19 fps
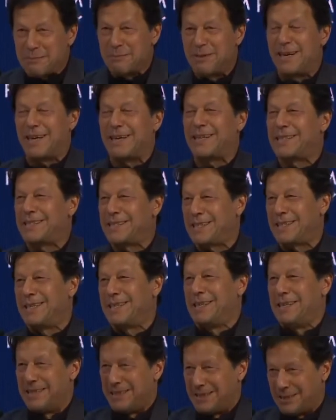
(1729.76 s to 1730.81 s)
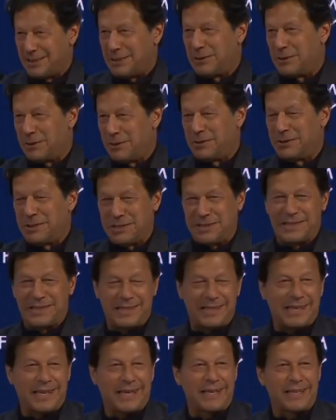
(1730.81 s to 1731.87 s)
stabilized. The growth is
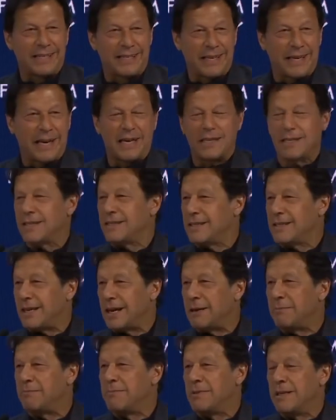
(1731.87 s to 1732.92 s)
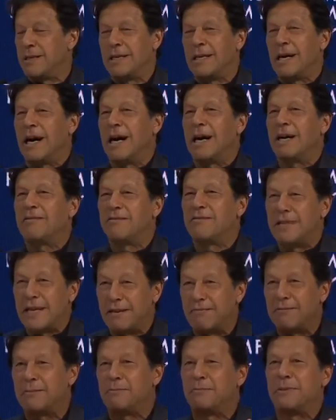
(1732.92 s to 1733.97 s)
the second thing. As I said, I have
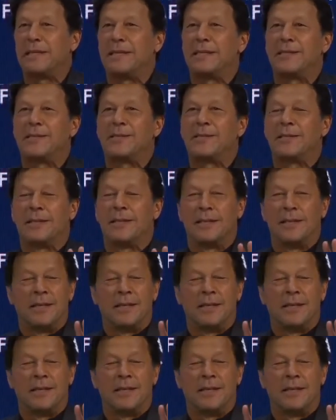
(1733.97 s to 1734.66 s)
never been